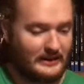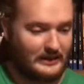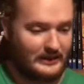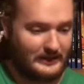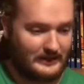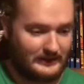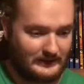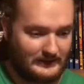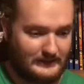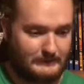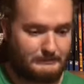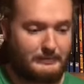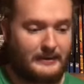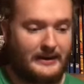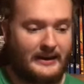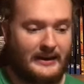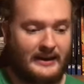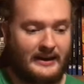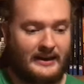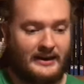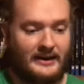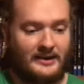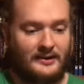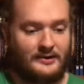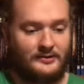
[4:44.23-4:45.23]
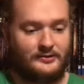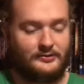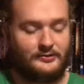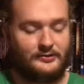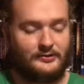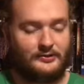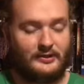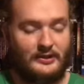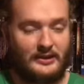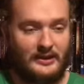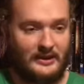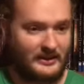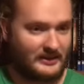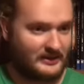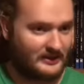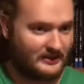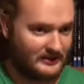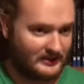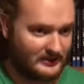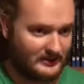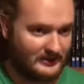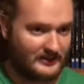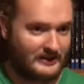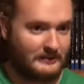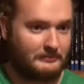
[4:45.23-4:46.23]
in the past and
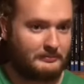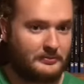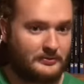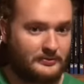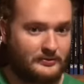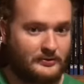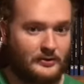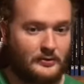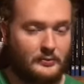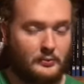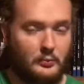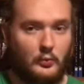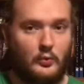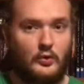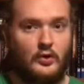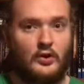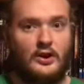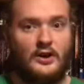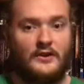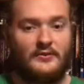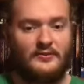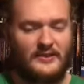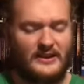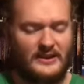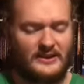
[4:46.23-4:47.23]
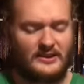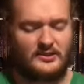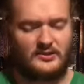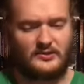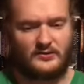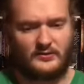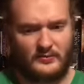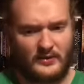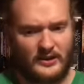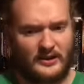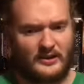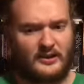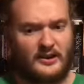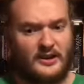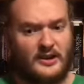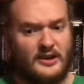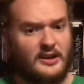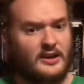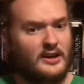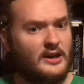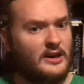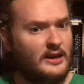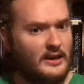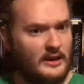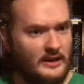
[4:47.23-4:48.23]
in episode 1 that is
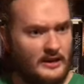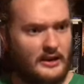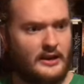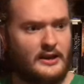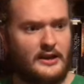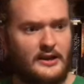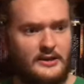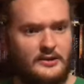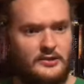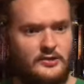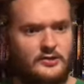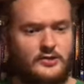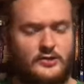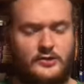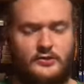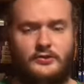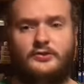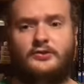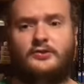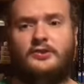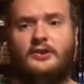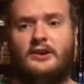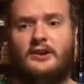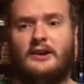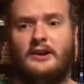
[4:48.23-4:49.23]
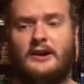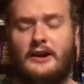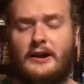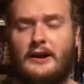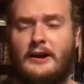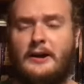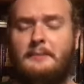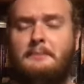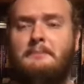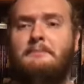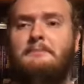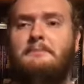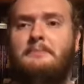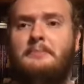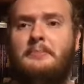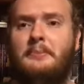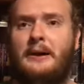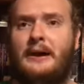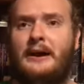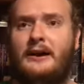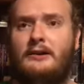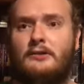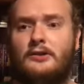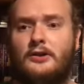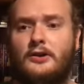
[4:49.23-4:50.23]
very interesting
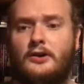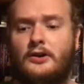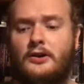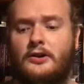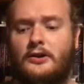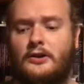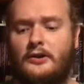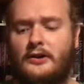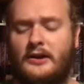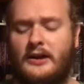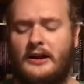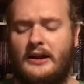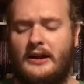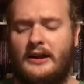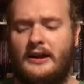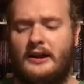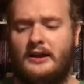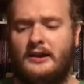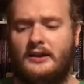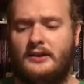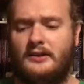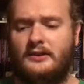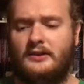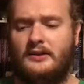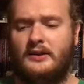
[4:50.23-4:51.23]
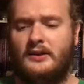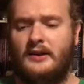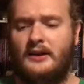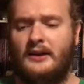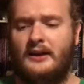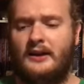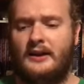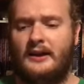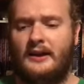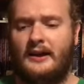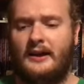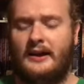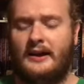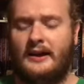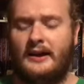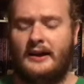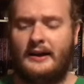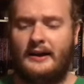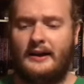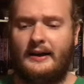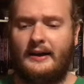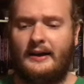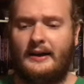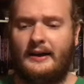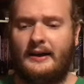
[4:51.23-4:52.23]
about her, and
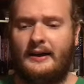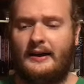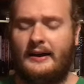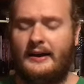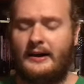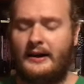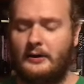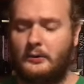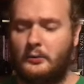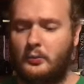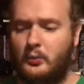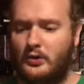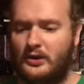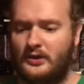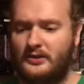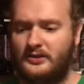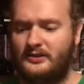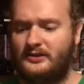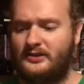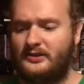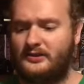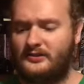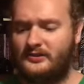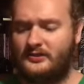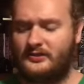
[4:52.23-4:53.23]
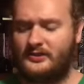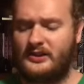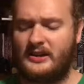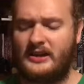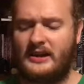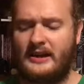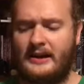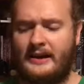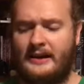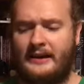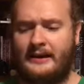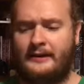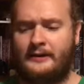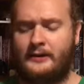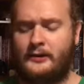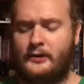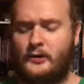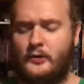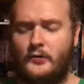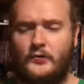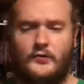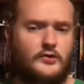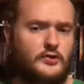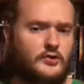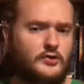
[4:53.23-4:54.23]
I want to see
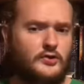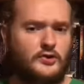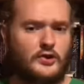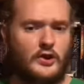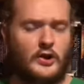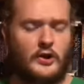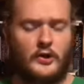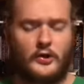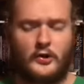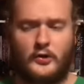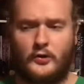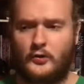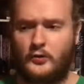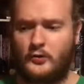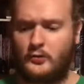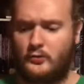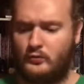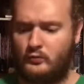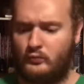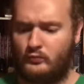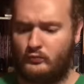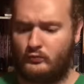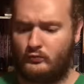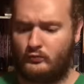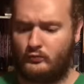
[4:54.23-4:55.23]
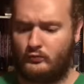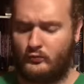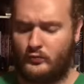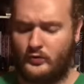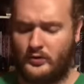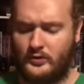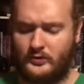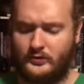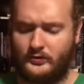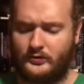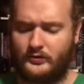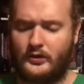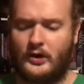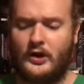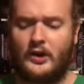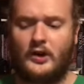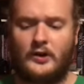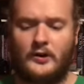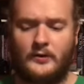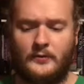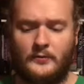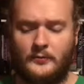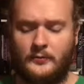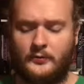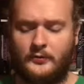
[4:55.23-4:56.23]
how the show
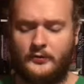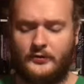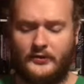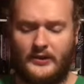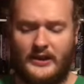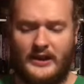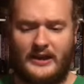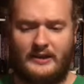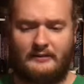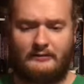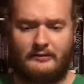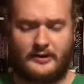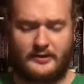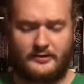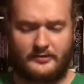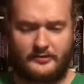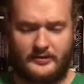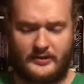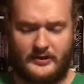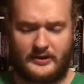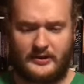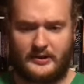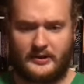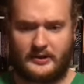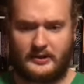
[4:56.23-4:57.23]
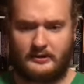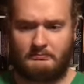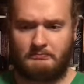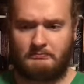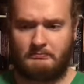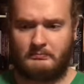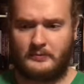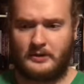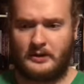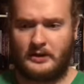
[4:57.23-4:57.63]
resolves everything